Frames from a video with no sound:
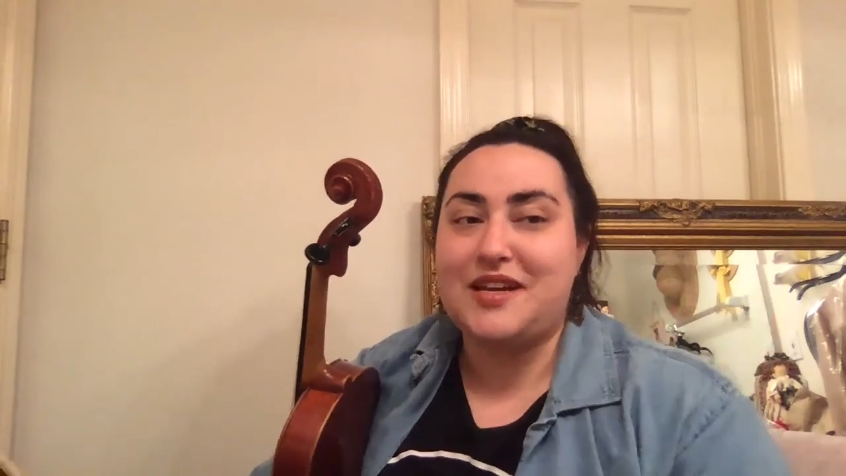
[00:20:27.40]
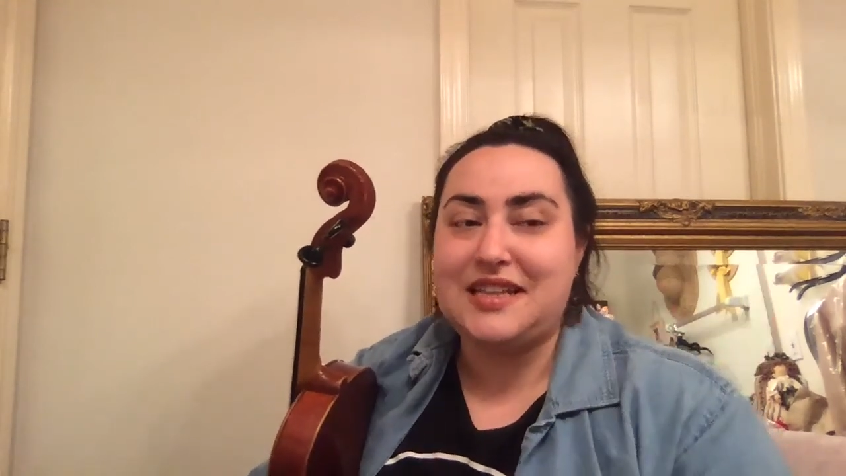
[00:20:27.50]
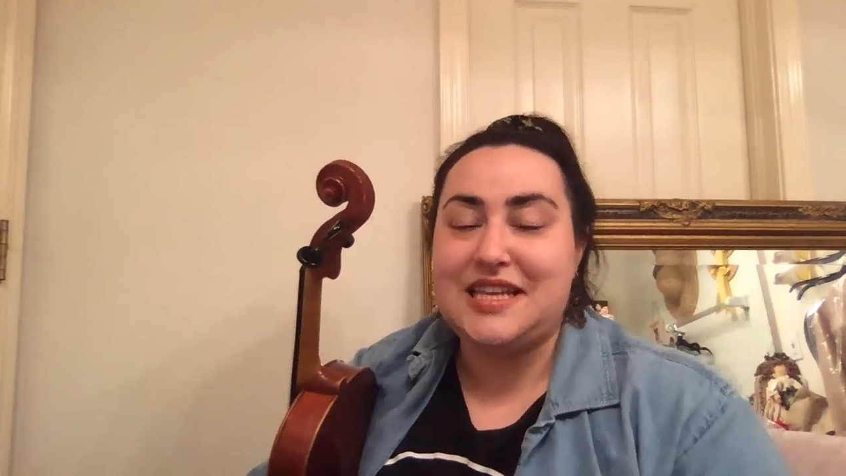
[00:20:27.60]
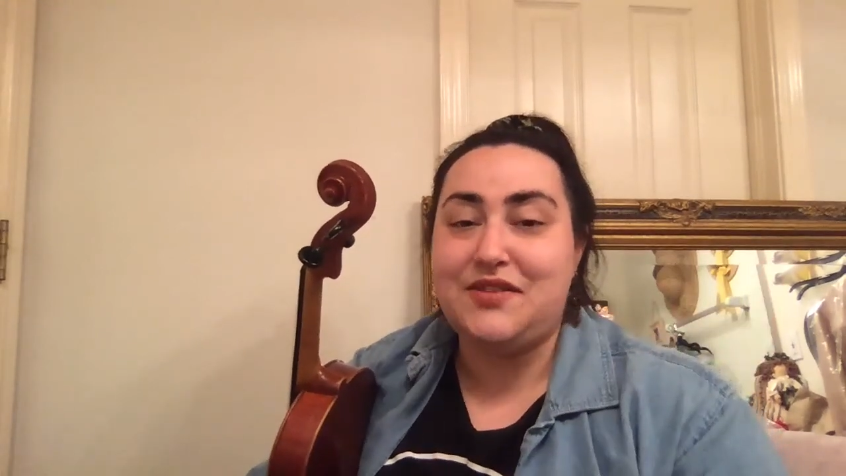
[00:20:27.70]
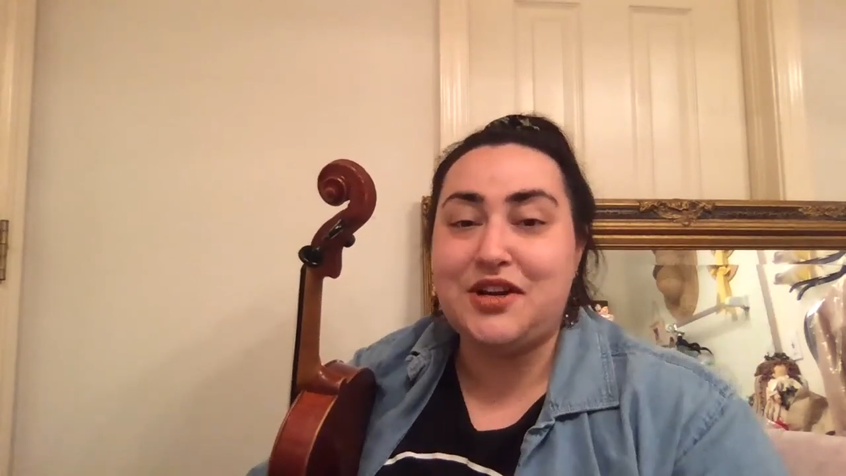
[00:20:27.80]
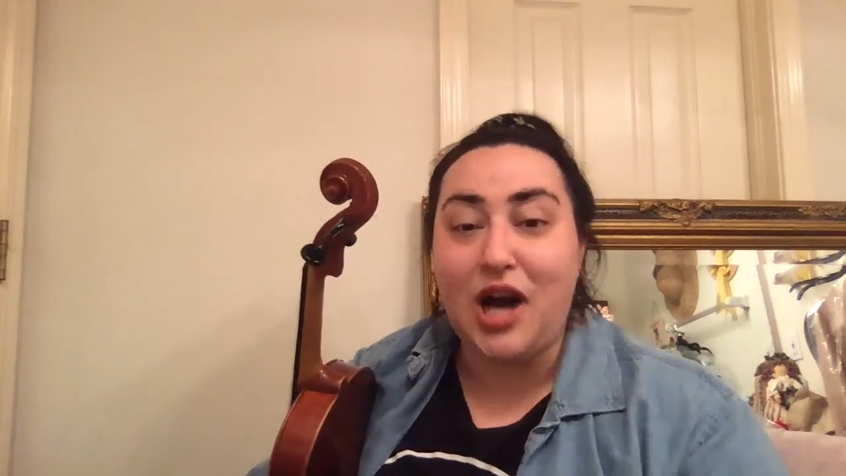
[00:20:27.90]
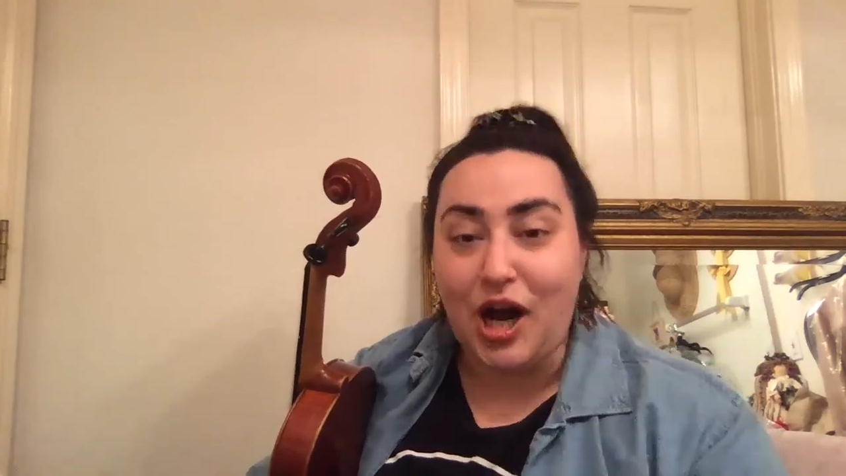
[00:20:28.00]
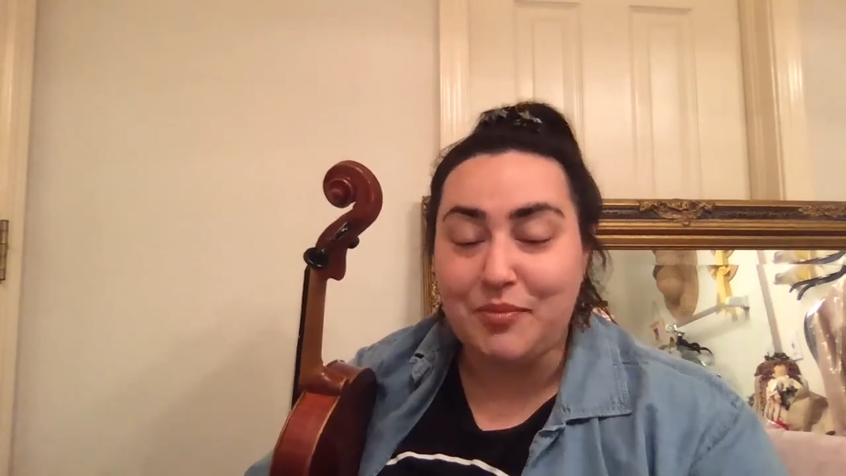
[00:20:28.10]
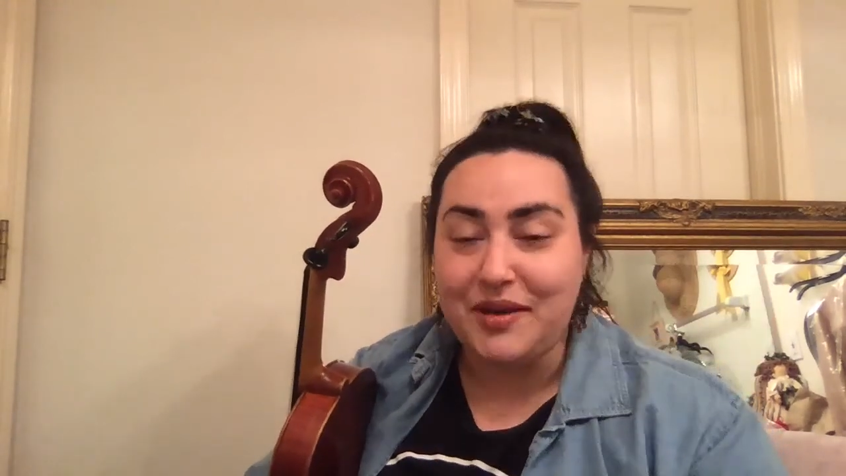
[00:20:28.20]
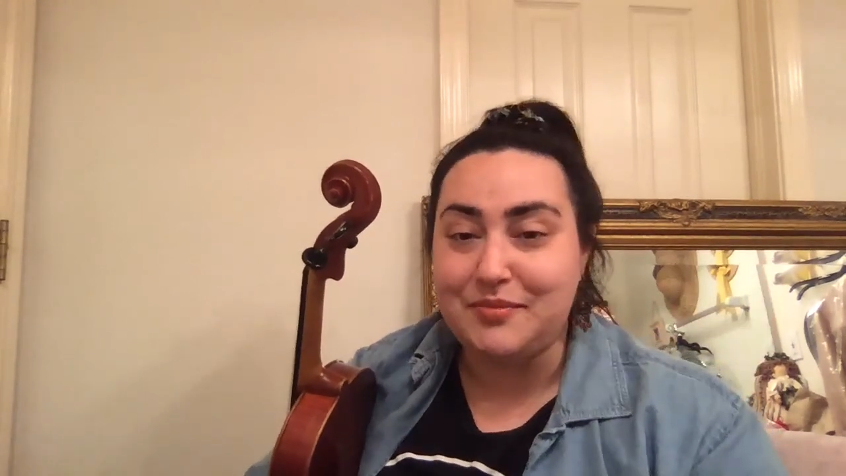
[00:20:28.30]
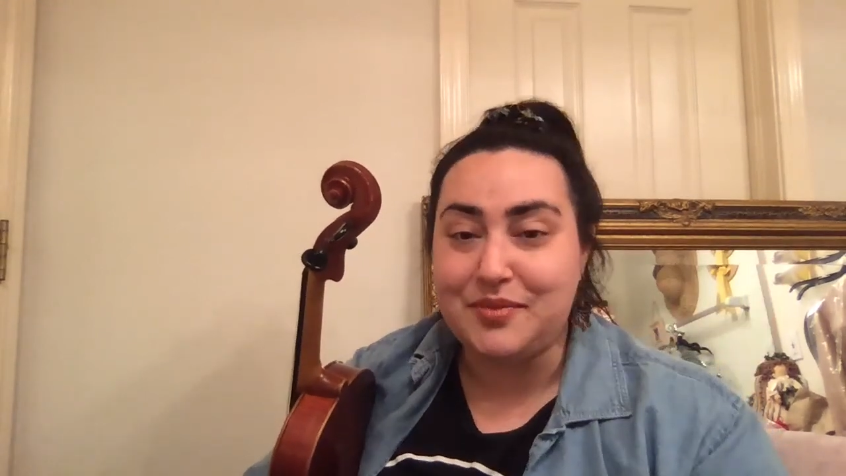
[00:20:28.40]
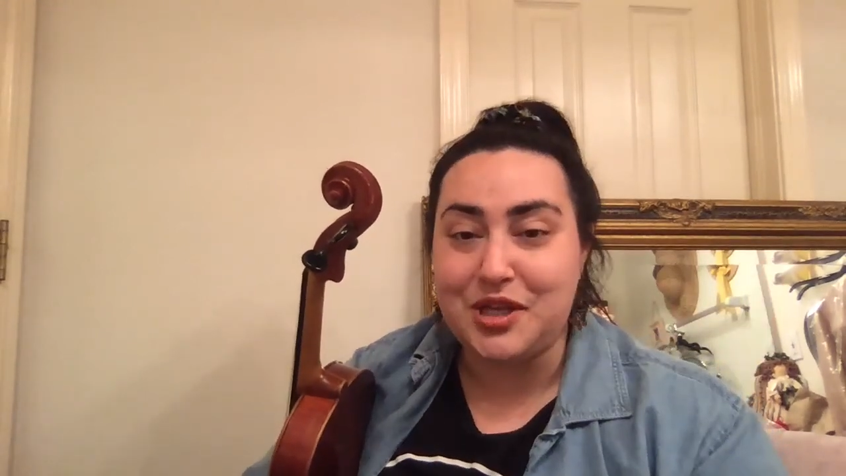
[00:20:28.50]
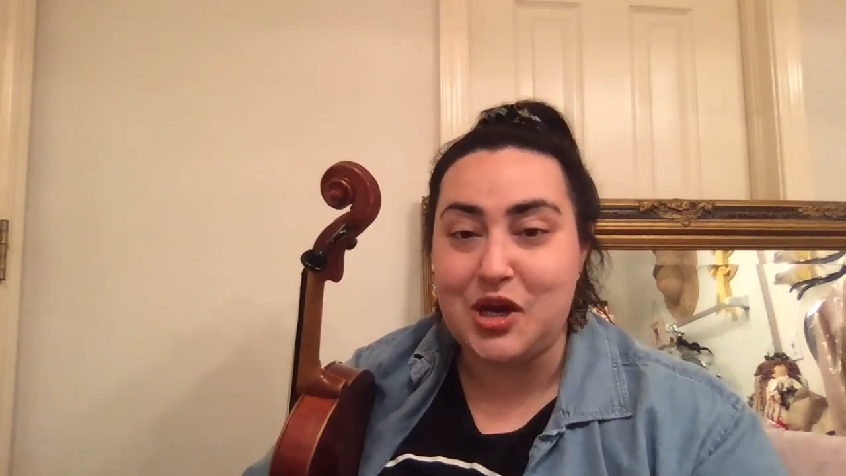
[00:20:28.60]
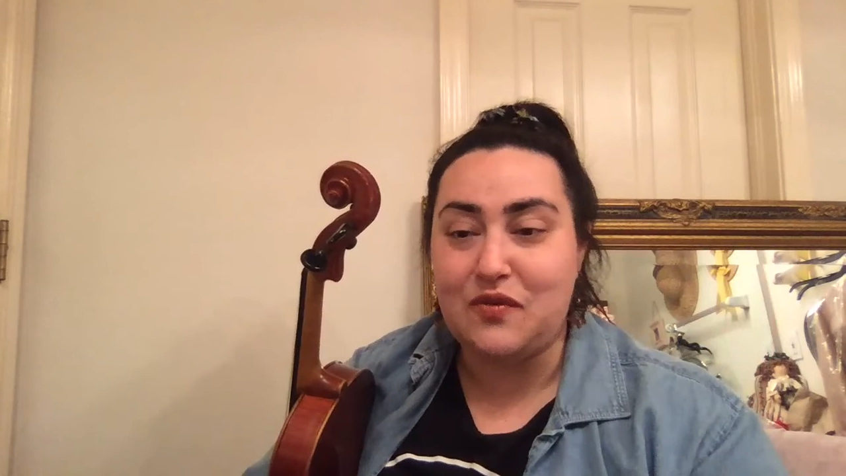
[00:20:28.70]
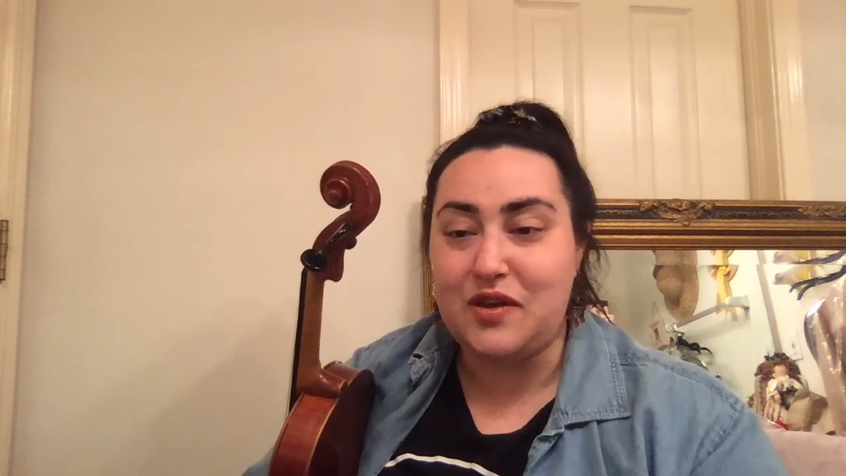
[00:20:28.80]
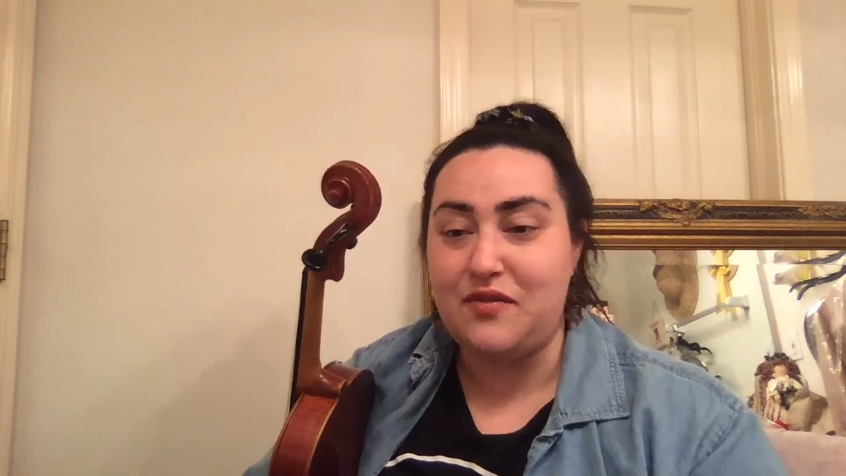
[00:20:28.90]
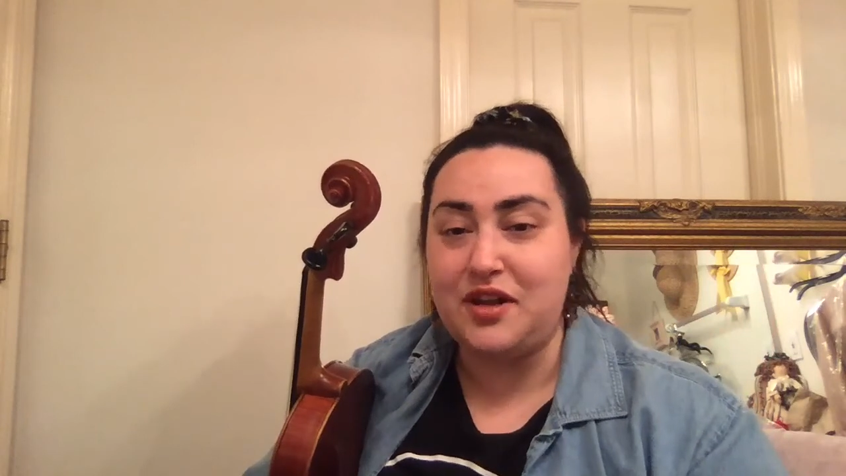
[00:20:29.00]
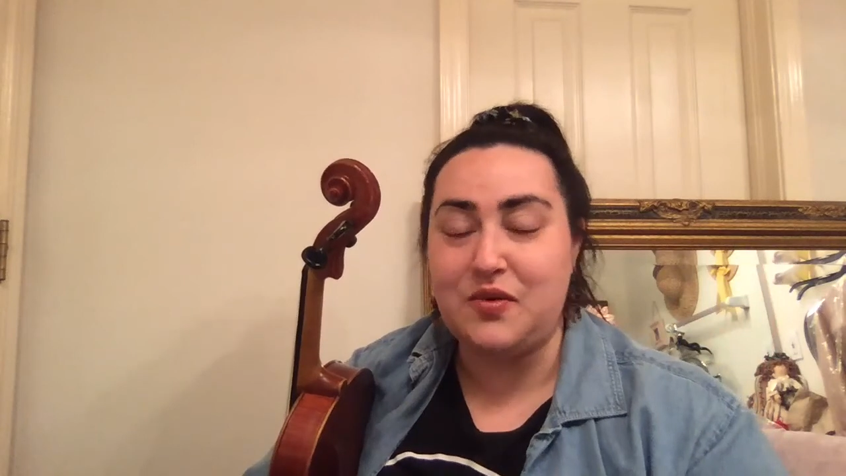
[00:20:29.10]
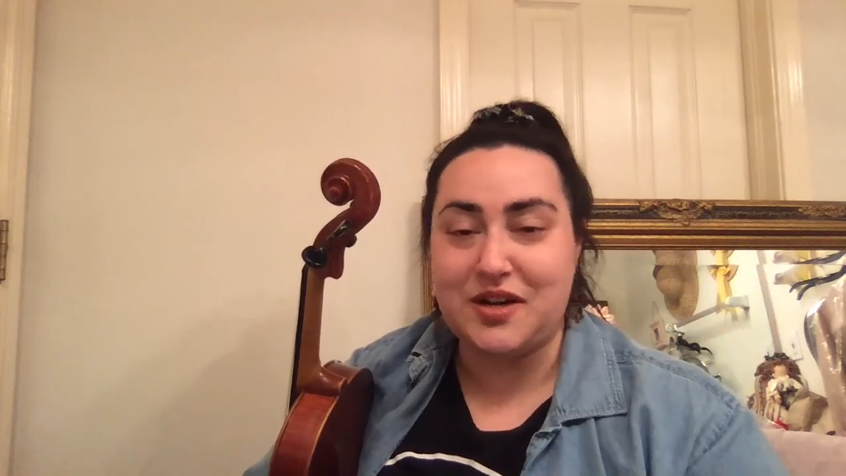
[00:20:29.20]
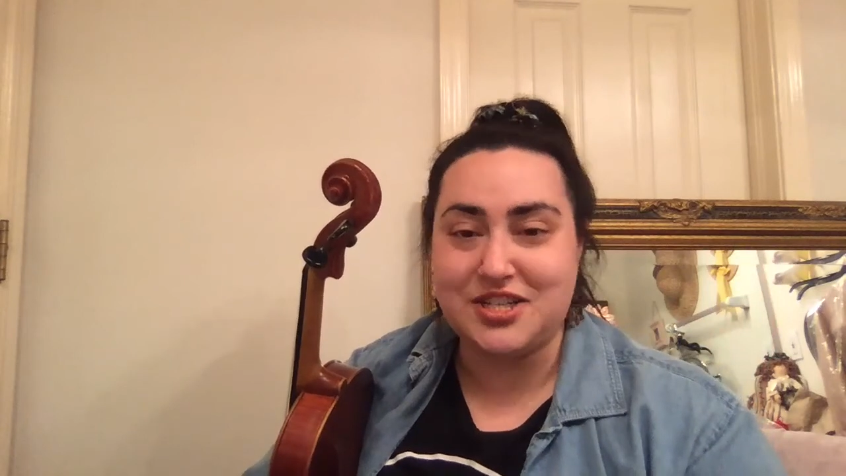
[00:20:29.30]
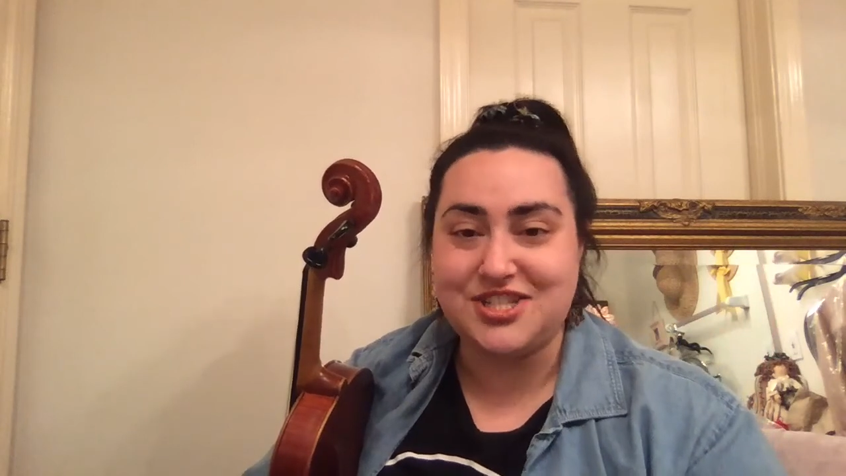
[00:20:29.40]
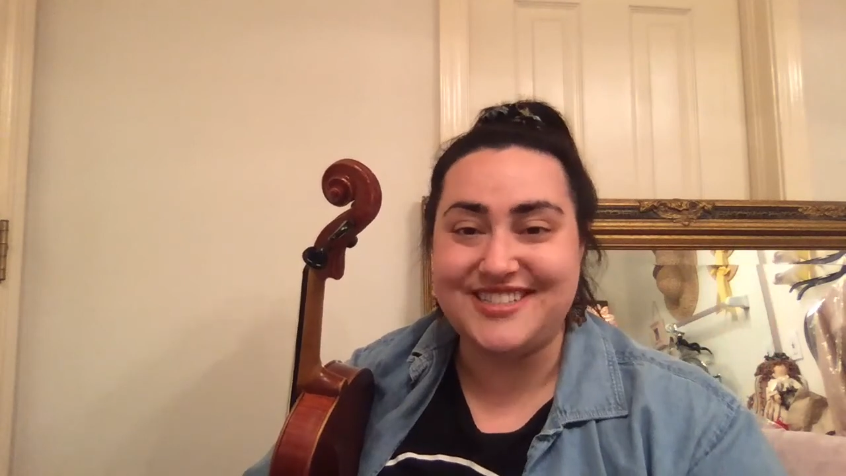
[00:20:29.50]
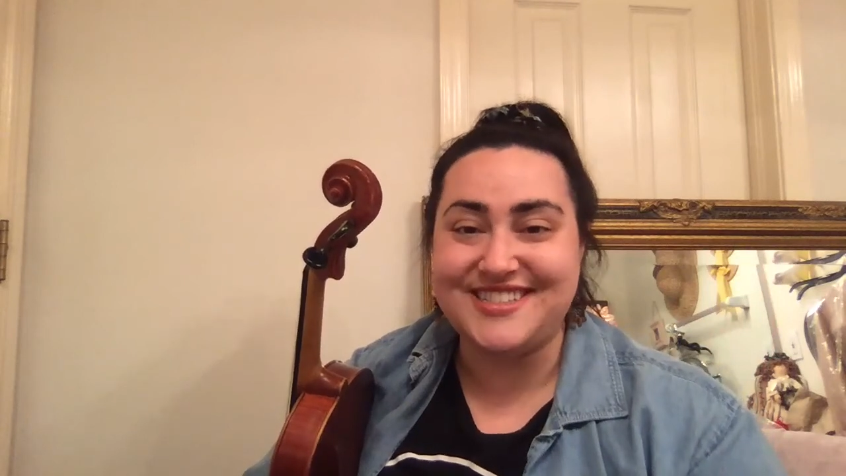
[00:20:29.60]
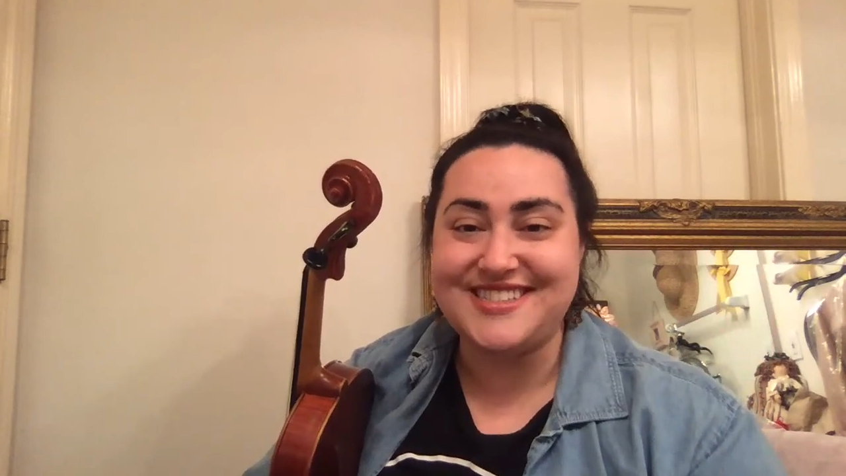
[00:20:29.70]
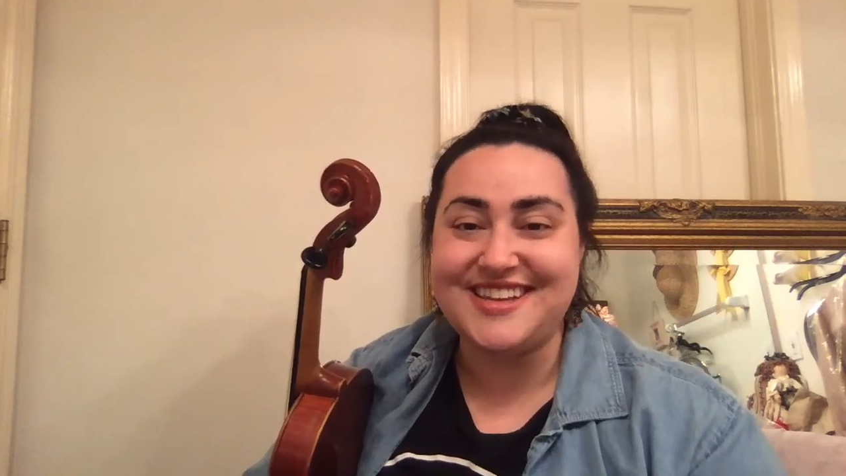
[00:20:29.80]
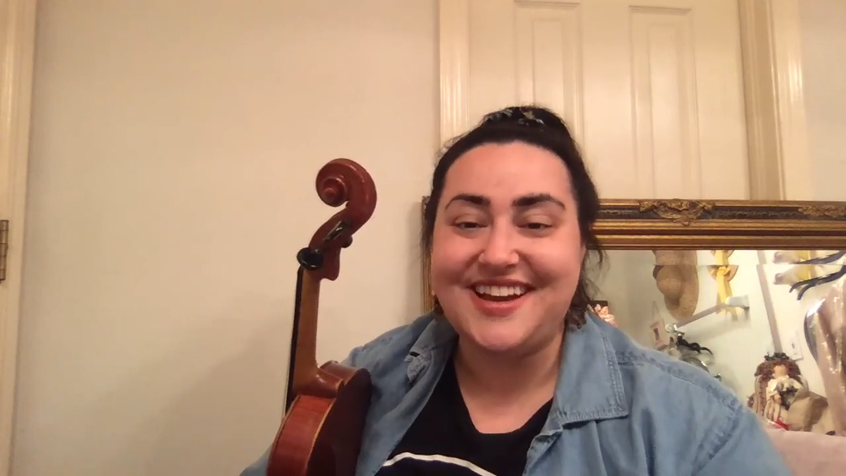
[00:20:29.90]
Leave a comment below if you have any questions.